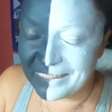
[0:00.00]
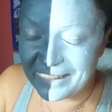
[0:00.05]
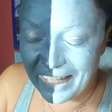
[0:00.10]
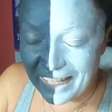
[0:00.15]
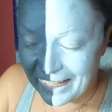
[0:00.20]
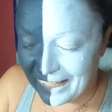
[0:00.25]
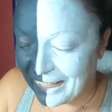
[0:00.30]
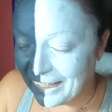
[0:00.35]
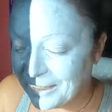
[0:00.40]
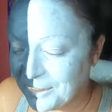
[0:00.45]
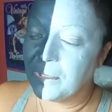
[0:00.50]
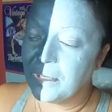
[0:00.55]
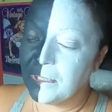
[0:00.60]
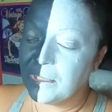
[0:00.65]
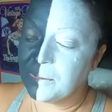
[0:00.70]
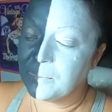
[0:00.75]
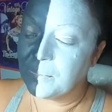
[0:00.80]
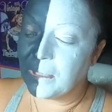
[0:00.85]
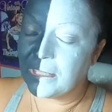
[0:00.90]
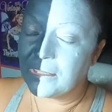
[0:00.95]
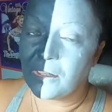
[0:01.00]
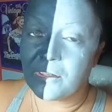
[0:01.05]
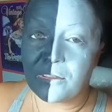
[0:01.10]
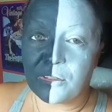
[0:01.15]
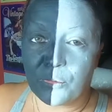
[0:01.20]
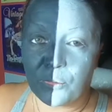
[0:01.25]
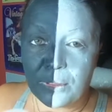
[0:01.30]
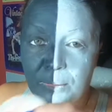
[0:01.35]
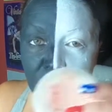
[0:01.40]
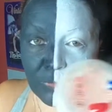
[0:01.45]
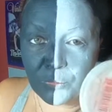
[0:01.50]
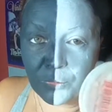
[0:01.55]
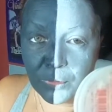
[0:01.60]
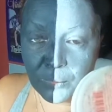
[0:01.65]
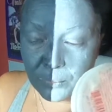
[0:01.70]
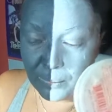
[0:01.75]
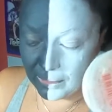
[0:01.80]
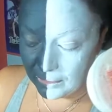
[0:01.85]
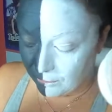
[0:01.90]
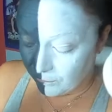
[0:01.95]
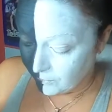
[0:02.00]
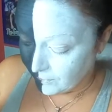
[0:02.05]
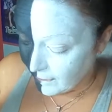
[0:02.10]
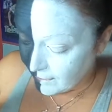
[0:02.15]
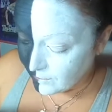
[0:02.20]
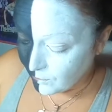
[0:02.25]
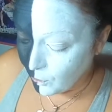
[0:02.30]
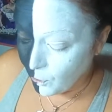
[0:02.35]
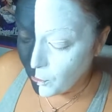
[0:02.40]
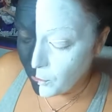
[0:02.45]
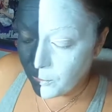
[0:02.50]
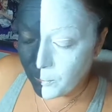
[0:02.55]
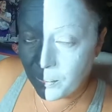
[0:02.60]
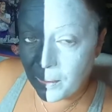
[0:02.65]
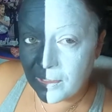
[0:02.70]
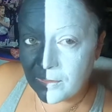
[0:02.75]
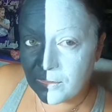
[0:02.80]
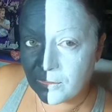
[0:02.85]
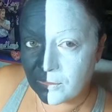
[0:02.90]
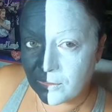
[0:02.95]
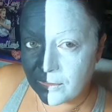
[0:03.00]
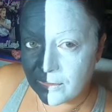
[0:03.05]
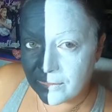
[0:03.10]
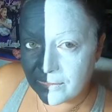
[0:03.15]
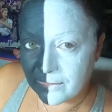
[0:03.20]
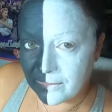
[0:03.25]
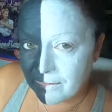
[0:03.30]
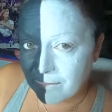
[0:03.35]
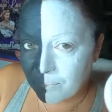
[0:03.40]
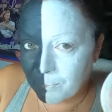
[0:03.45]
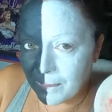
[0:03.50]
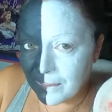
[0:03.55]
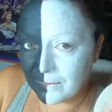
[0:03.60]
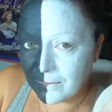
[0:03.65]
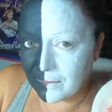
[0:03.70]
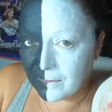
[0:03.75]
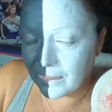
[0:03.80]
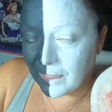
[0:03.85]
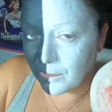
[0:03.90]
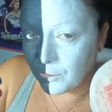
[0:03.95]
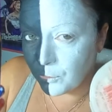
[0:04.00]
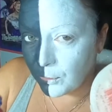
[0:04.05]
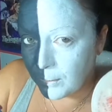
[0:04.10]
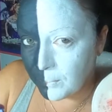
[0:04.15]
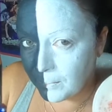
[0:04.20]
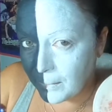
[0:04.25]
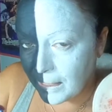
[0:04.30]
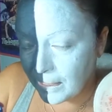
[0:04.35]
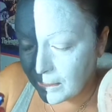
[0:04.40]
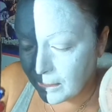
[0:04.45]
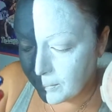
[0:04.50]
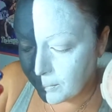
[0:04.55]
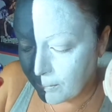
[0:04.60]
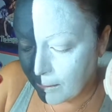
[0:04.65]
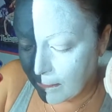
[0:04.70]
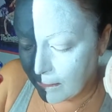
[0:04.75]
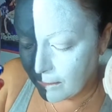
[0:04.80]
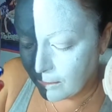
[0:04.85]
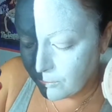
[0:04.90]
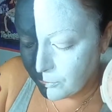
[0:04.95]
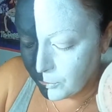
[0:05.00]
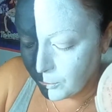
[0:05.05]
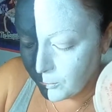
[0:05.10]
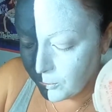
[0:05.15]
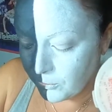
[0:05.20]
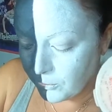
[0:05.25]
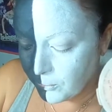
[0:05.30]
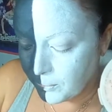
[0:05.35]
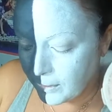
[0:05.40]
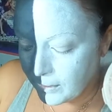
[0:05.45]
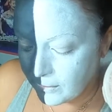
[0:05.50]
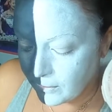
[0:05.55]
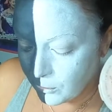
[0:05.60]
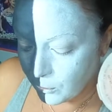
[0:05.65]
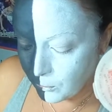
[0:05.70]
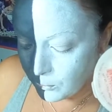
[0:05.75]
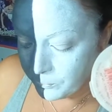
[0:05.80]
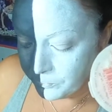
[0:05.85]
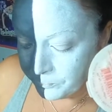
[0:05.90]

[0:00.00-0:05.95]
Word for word: Dang it. Um, I thought the cream would work better. That's all the pencil is, is basically a cream makeup in the form of a pencil.